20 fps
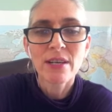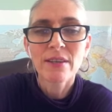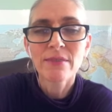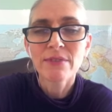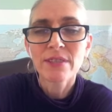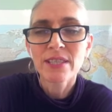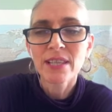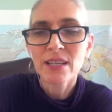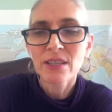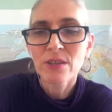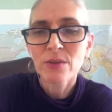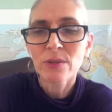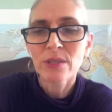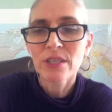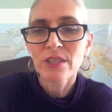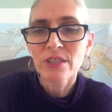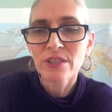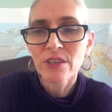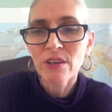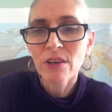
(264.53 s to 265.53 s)
of sexual
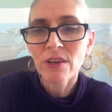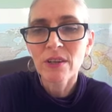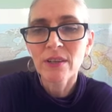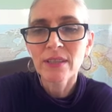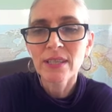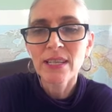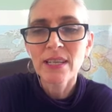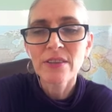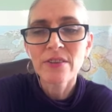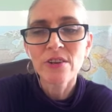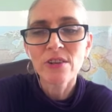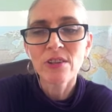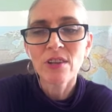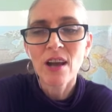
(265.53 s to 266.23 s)
assault either